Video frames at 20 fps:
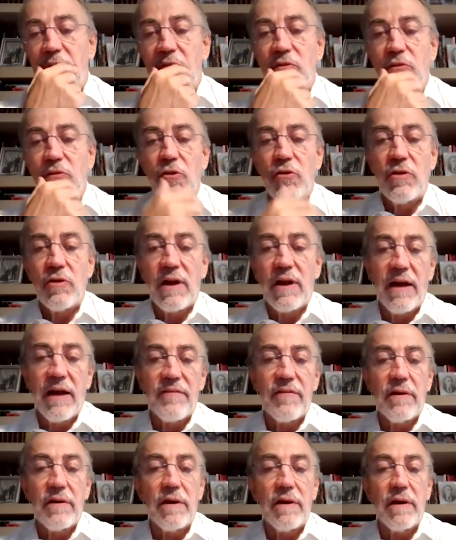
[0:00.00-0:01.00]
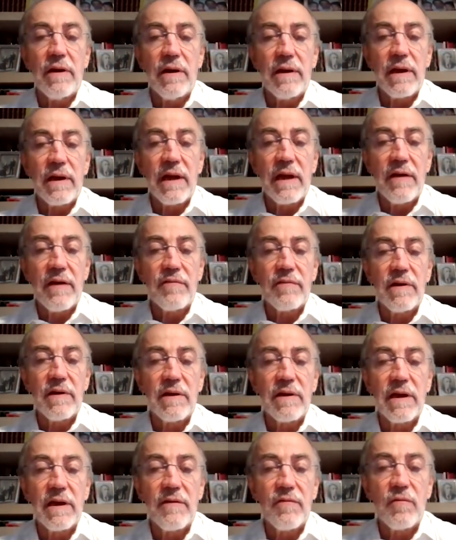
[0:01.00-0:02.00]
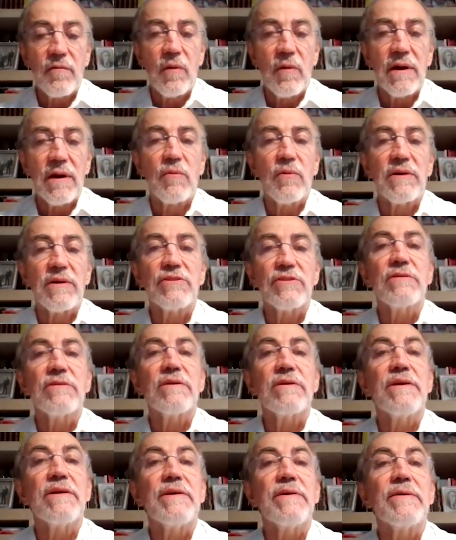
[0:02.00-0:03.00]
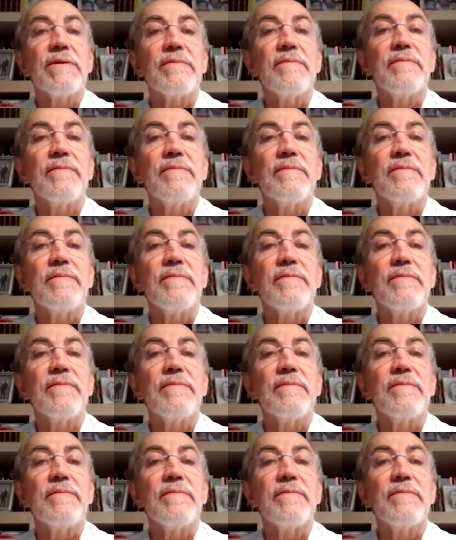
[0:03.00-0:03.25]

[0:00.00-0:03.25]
don't have I have one question here.